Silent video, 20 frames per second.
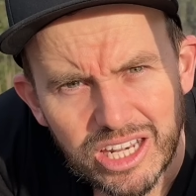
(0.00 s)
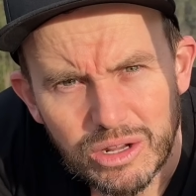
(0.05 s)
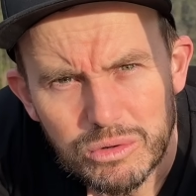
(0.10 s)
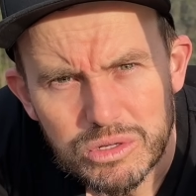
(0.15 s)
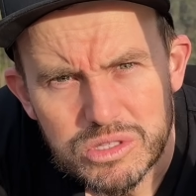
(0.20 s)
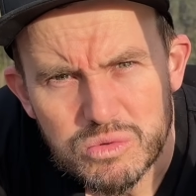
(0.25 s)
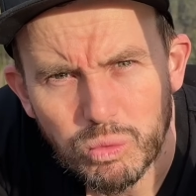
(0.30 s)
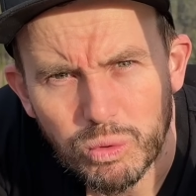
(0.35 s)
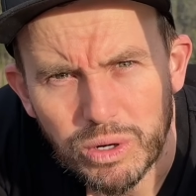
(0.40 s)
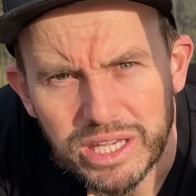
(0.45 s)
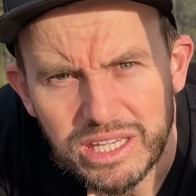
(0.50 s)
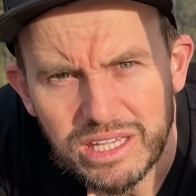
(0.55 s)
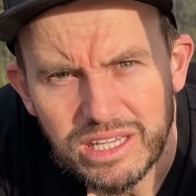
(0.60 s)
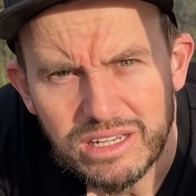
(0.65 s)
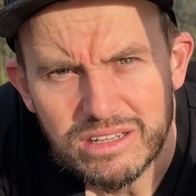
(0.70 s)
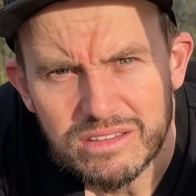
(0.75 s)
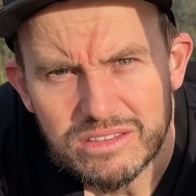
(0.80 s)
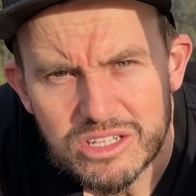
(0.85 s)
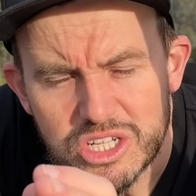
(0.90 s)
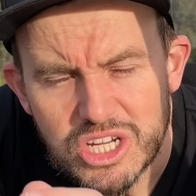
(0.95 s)
know what's
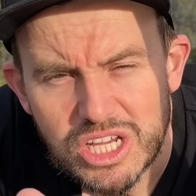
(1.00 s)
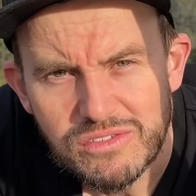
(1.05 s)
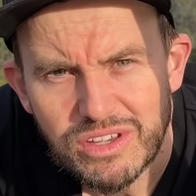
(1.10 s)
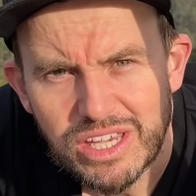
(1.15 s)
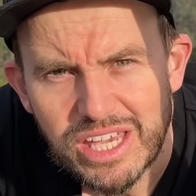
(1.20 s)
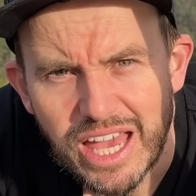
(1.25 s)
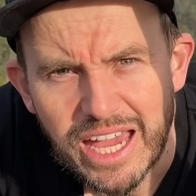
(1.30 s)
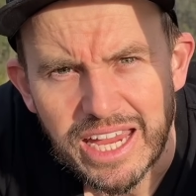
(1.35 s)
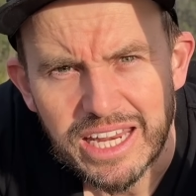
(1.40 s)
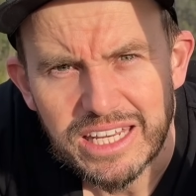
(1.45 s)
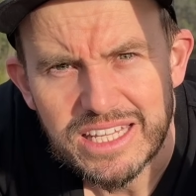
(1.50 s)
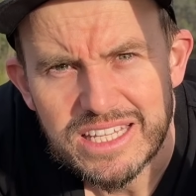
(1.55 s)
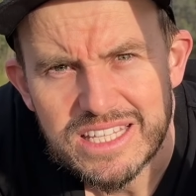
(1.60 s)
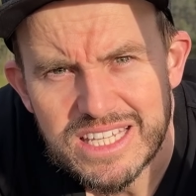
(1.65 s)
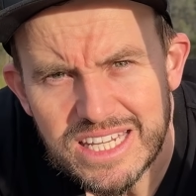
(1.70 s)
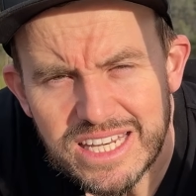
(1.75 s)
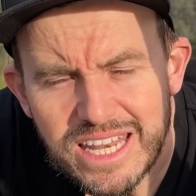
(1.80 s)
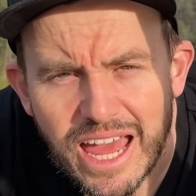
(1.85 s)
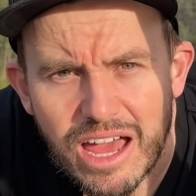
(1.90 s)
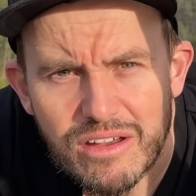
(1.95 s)
weird? The GV80
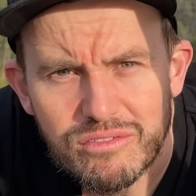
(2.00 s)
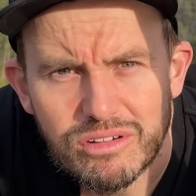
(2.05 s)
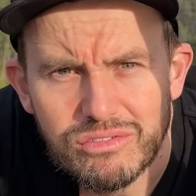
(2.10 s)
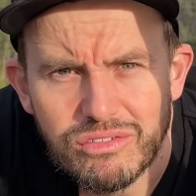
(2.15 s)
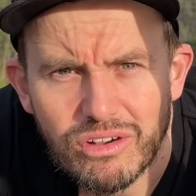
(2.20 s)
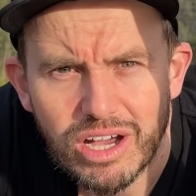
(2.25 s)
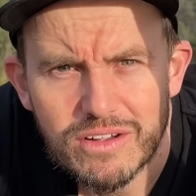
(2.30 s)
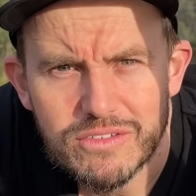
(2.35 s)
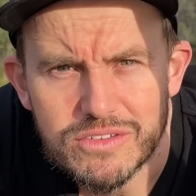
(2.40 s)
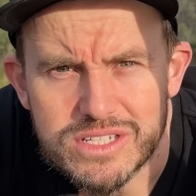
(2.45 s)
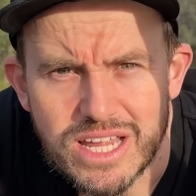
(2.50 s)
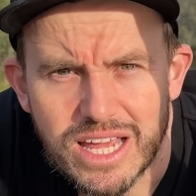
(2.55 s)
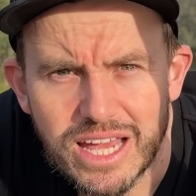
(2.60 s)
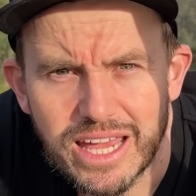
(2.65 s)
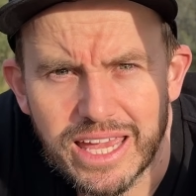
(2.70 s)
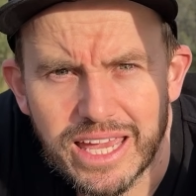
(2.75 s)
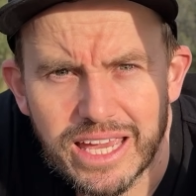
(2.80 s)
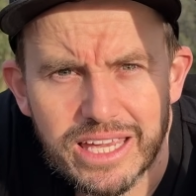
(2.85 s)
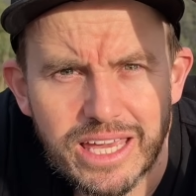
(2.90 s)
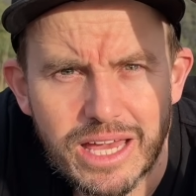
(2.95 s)
did have a 5-star
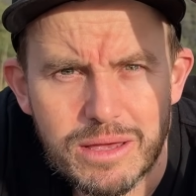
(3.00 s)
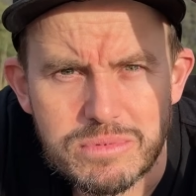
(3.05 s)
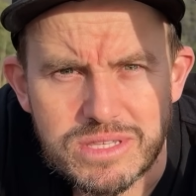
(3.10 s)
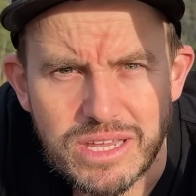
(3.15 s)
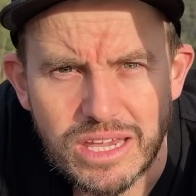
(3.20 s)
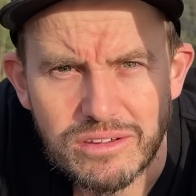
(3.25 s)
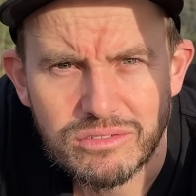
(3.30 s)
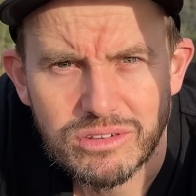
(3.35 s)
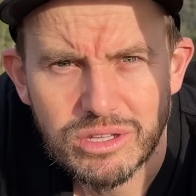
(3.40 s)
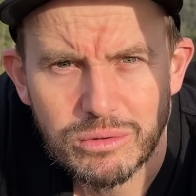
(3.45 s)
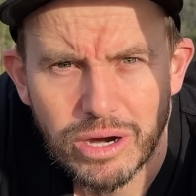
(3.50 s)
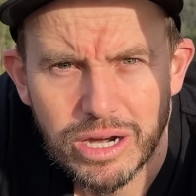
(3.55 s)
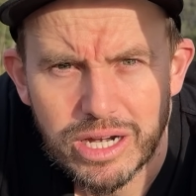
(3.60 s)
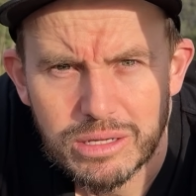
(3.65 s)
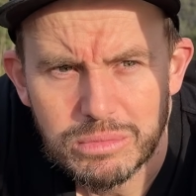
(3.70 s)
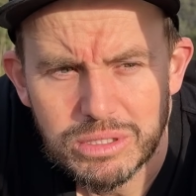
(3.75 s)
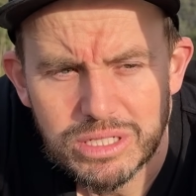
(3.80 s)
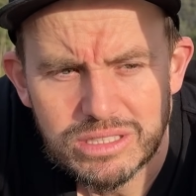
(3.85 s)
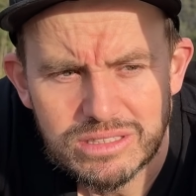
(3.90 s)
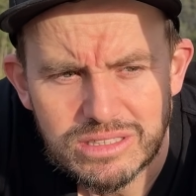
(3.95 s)
ANCAP safety rating,
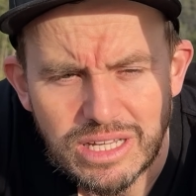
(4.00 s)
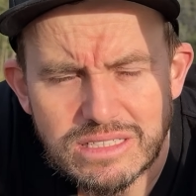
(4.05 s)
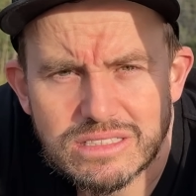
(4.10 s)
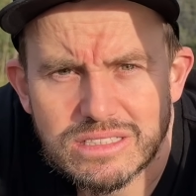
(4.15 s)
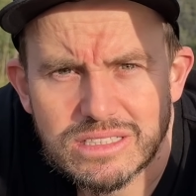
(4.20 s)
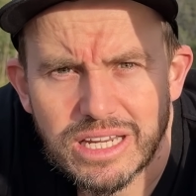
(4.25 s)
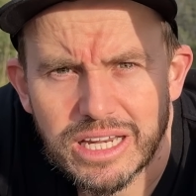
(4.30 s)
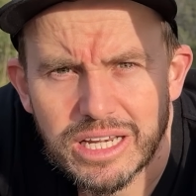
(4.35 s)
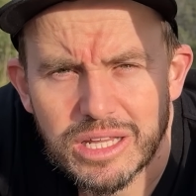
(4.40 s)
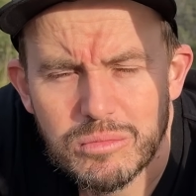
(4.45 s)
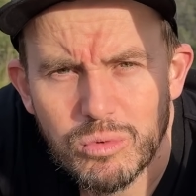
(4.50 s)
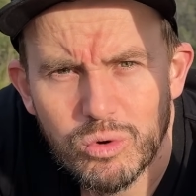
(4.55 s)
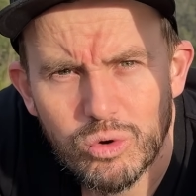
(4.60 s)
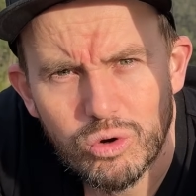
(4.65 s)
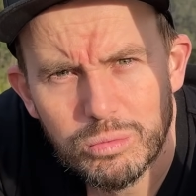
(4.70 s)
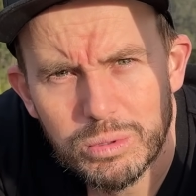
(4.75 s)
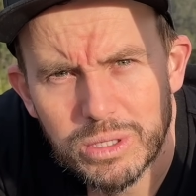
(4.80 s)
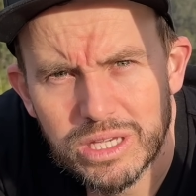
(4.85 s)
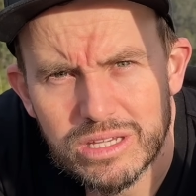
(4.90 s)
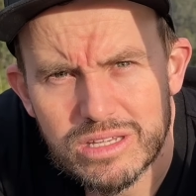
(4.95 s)
but it doesn't
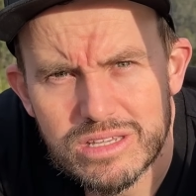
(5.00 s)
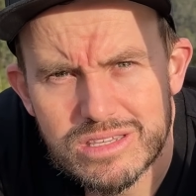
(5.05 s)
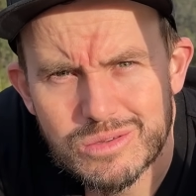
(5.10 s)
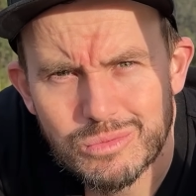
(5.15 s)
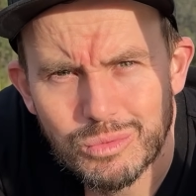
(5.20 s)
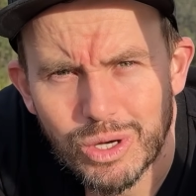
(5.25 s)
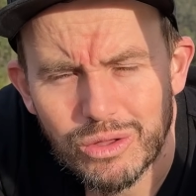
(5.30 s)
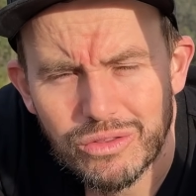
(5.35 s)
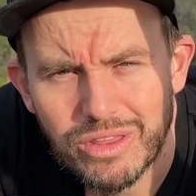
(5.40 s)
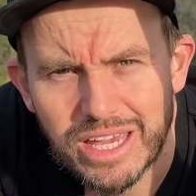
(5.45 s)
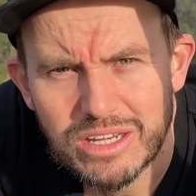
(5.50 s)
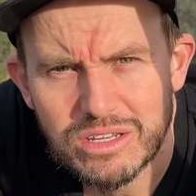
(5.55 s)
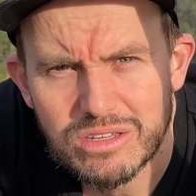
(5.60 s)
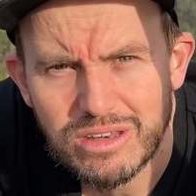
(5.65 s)
anymore because, well, they